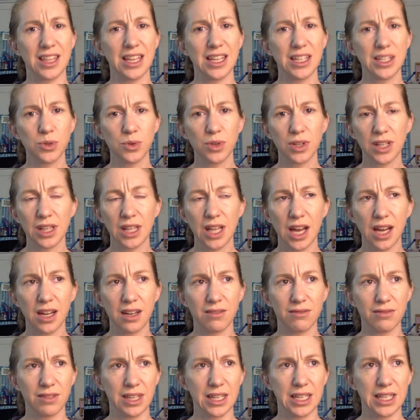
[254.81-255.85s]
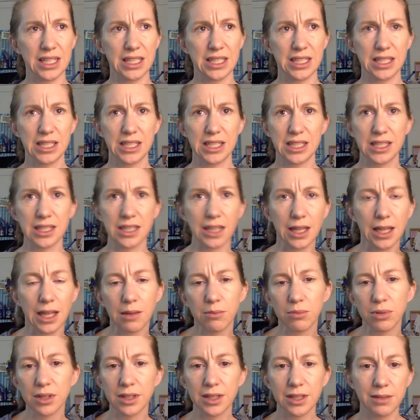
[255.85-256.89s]
They do a lot of like
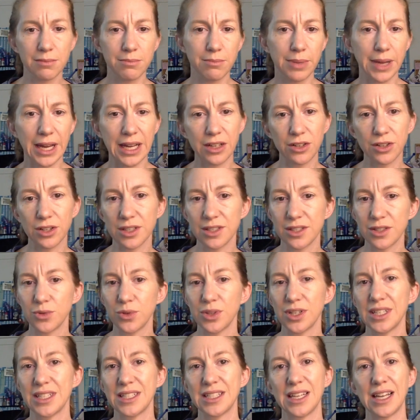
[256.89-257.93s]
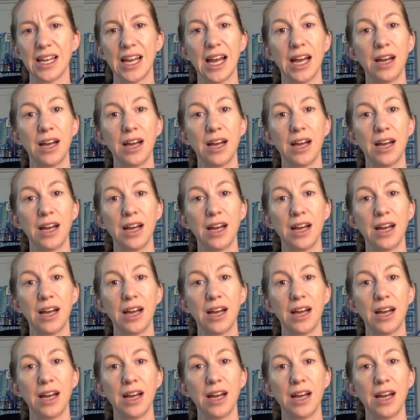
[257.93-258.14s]
celebrity background stories.